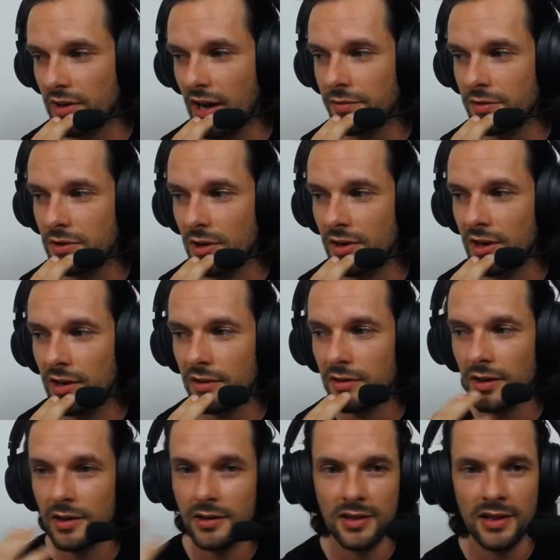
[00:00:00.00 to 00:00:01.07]
haven't done
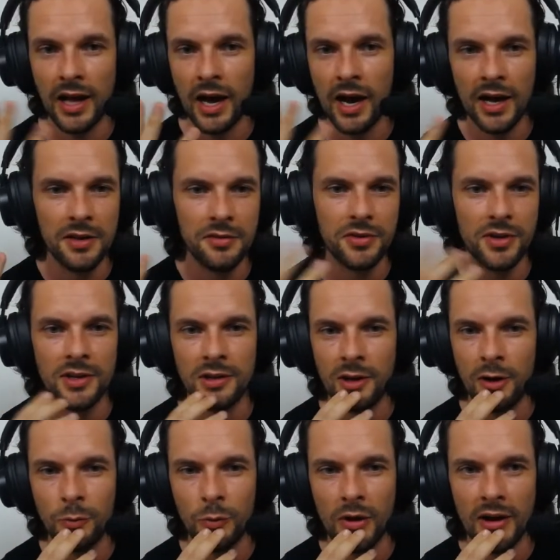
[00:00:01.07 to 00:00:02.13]
anything live in a
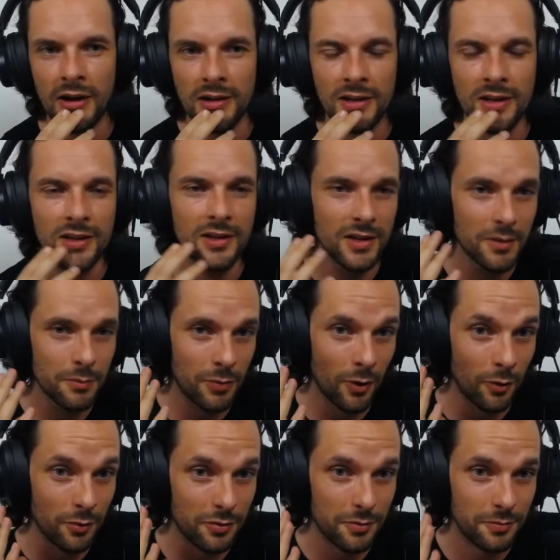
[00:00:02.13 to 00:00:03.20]
long while.
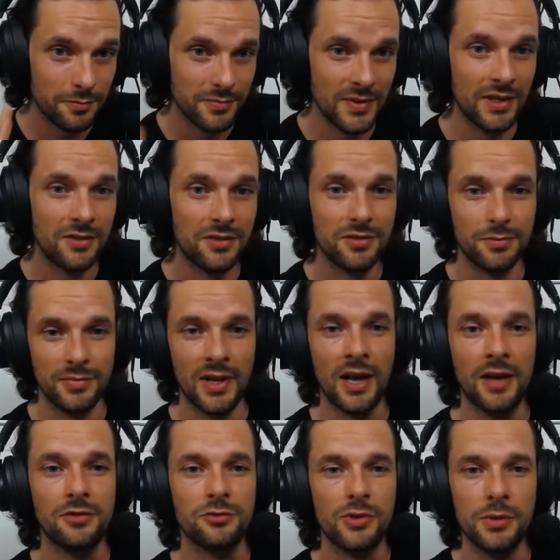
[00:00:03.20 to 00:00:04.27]
Both these
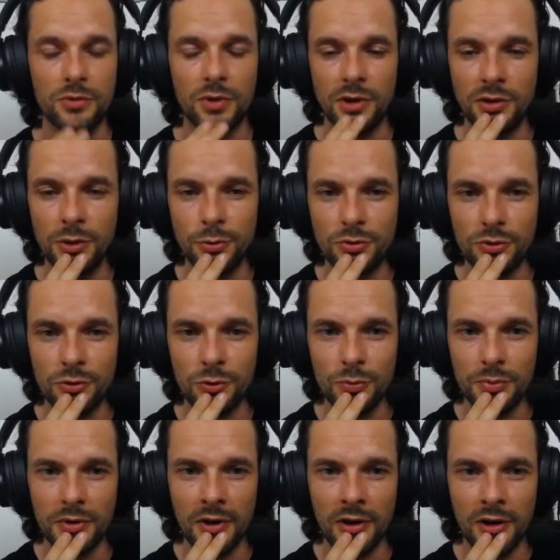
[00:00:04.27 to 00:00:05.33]
live streams on YouTube,
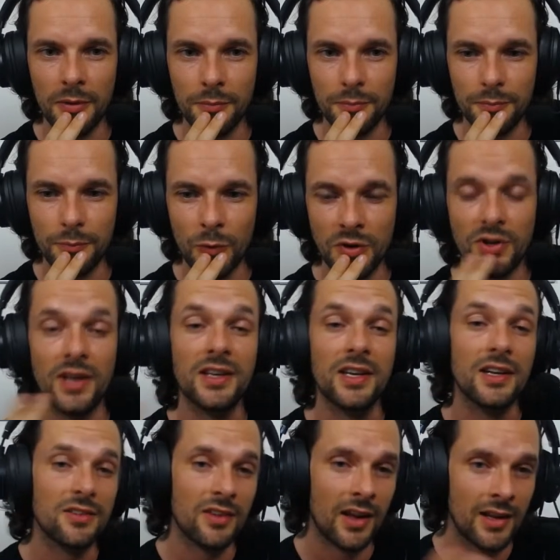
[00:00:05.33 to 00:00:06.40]
which I
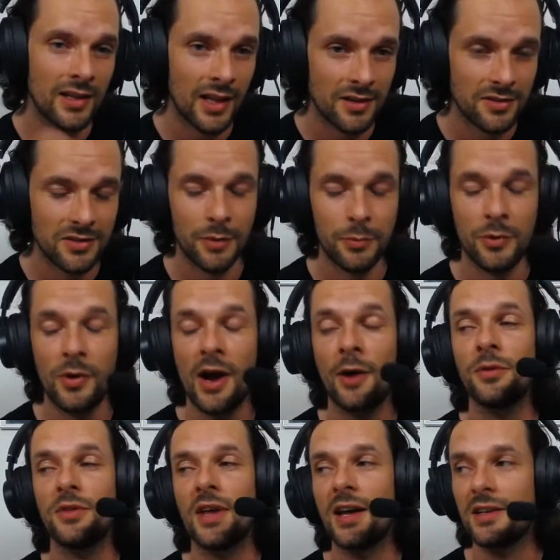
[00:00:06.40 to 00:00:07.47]
did say last time
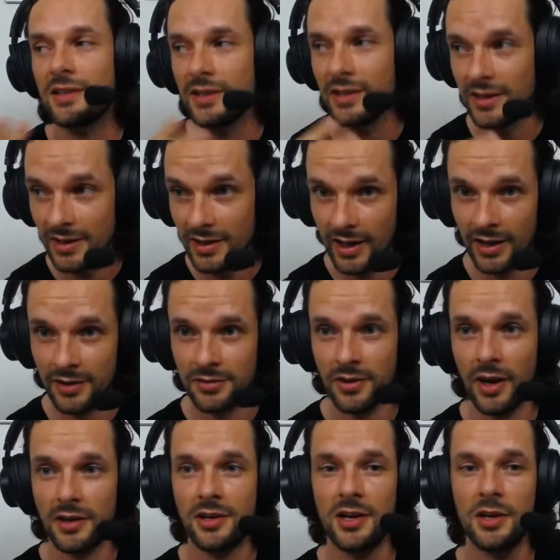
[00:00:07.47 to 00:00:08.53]
around that it's
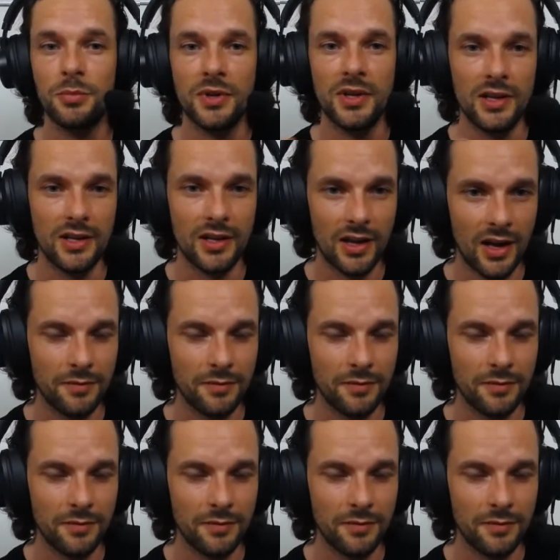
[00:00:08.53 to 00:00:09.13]
not going to be